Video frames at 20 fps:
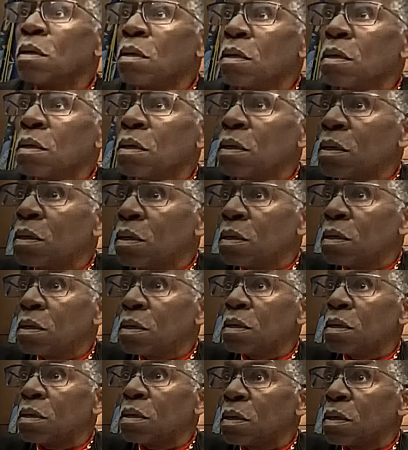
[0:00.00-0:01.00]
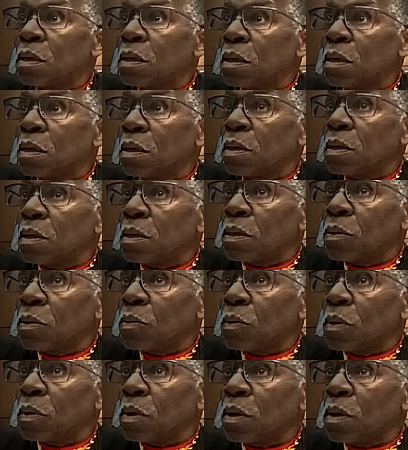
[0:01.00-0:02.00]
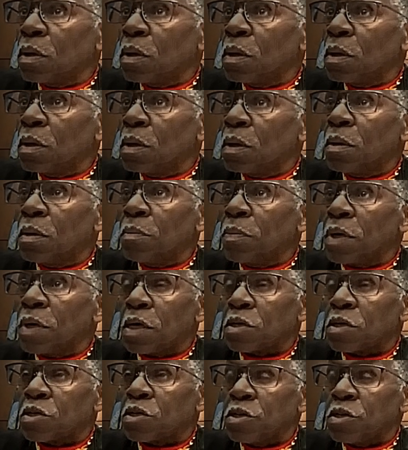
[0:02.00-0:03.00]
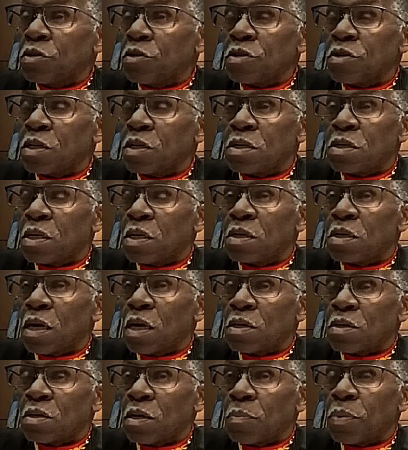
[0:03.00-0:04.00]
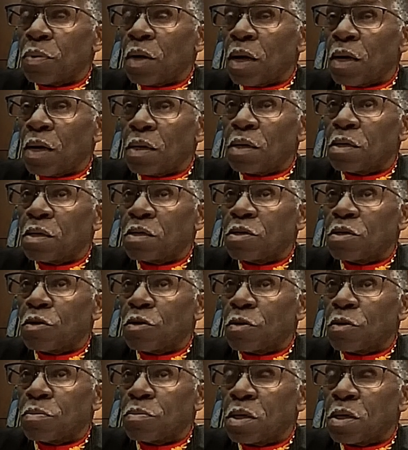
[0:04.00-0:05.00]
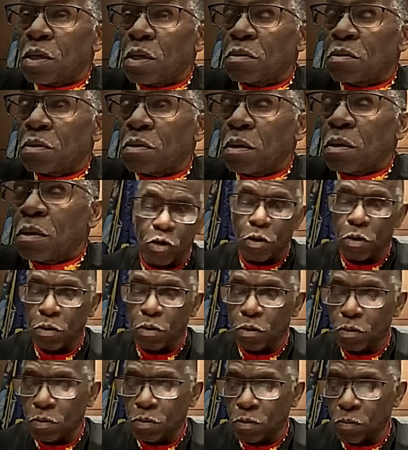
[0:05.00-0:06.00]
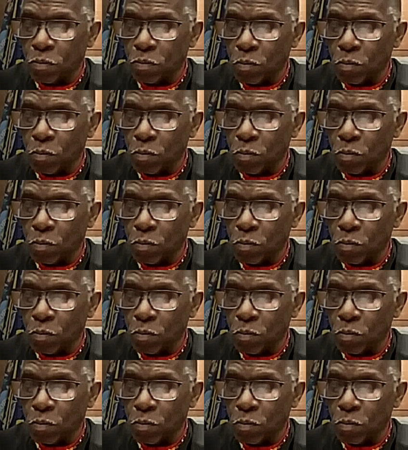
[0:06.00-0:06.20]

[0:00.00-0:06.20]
And could you tell me why, Your Honor? Because the UCC doesn't apply to this circumstance. Sir?